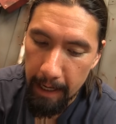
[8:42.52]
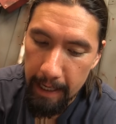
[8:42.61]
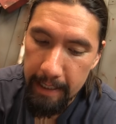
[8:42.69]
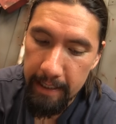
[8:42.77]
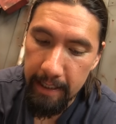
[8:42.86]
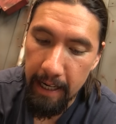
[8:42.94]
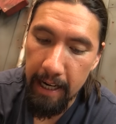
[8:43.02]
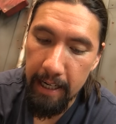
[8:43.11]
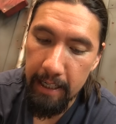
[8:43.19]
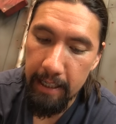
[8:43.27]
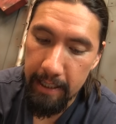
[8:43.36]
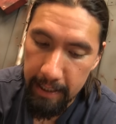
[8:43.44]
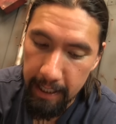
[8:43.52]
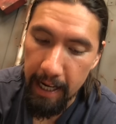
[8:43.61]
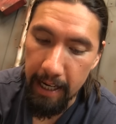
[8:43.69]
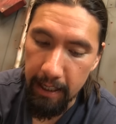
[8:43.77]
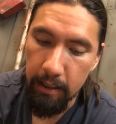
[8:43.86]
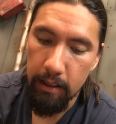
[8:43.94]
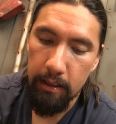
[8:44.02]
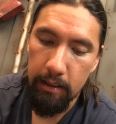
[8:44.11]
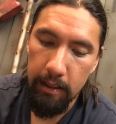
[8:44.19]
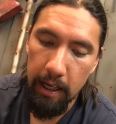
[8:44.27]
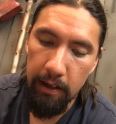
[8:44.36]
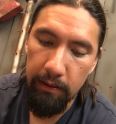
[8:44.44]
In Zane, Zane,
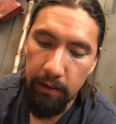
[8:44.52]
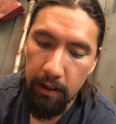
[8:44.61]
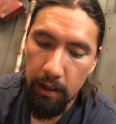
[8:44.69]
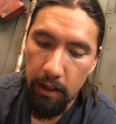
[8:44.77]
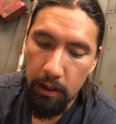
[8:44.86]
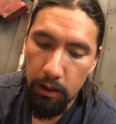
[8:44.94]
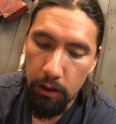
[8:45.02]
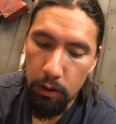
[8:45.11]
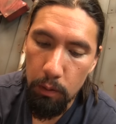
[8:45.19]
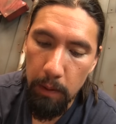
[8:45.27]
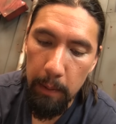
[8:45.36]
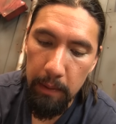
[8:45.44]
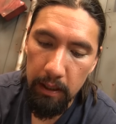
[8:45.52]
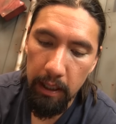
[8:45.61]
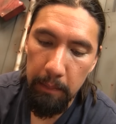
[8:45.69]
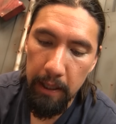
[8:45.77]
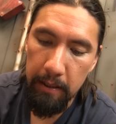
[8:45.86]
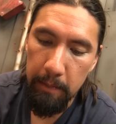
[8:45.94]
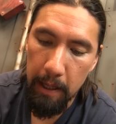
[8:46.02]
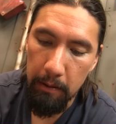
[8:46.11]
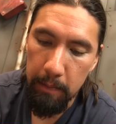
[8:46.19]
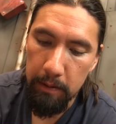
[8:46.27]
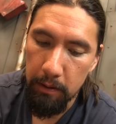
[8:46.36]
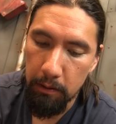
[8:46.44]
Dave, you made me like banter bat
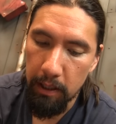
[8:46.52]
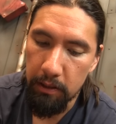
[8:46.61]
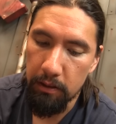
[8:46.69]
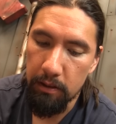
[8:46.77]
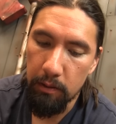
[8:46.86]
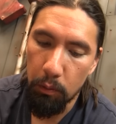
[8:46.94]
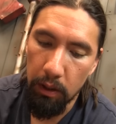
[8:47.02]
reps. Two questions.